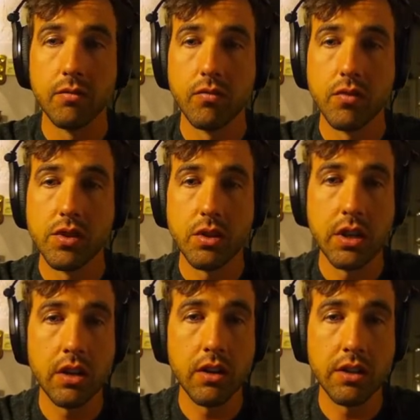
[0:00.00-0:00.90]
So
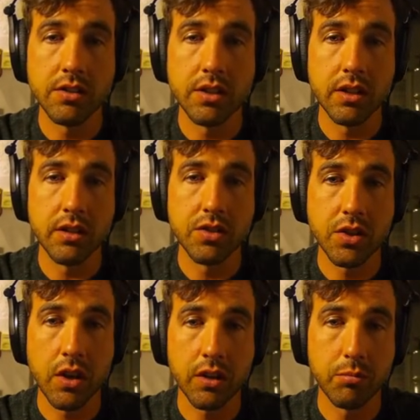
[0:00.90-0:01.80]
here is the
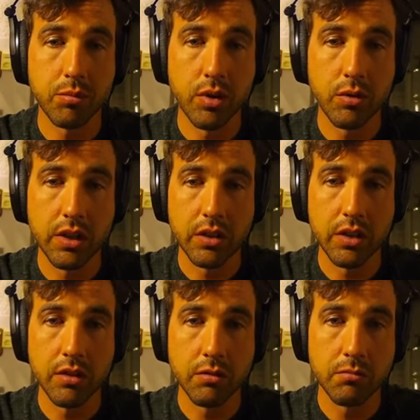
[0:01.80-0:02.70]
stock Pro
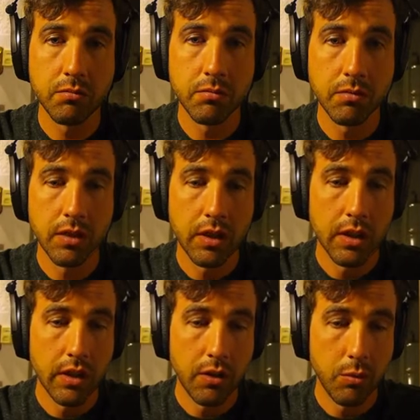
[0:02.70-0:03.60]
EQ.
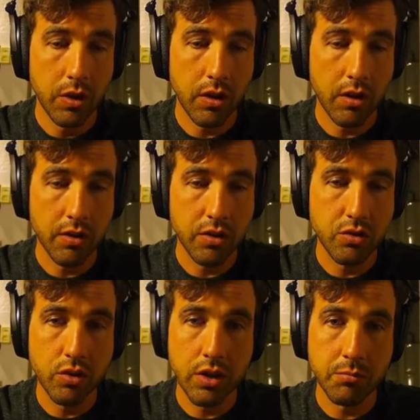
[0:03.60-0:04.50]
We are on the
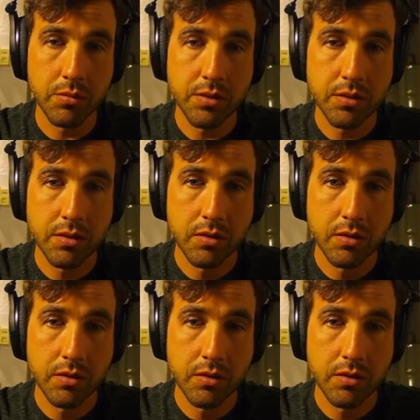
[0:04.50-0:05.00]
drums.